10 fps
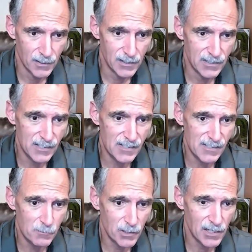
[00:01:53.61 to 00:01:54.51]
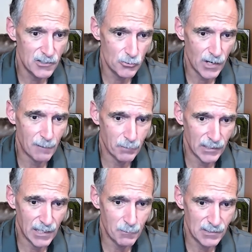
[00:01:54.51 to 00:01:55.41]
His SCBA strap
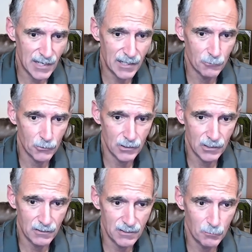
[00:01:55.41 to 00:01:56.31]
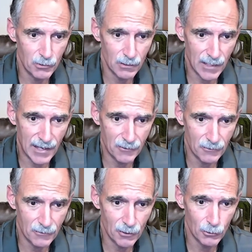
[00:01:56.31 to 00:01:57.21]
became entangled in the tip of the ladder.
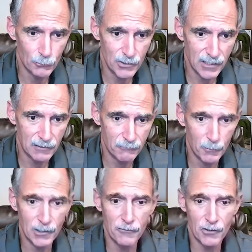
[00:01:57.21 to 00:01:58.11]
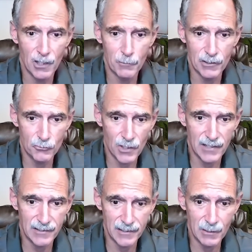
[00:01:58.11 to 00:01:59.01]
A lieutenant from another company tried
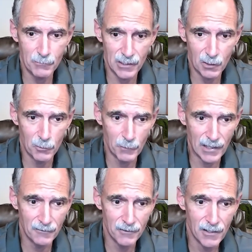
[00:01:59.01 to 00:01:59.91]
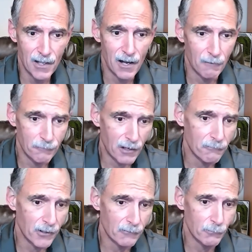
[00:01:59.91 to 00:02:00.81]
to get up to help him out. A
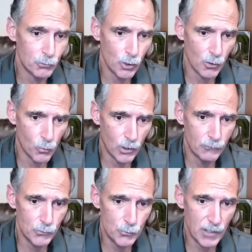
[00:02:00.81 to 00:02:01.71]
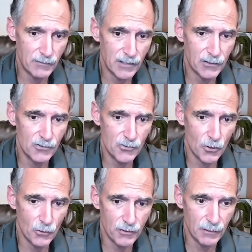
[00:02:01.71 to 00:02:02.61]
firefighter from Truck 1 was right there and saw that they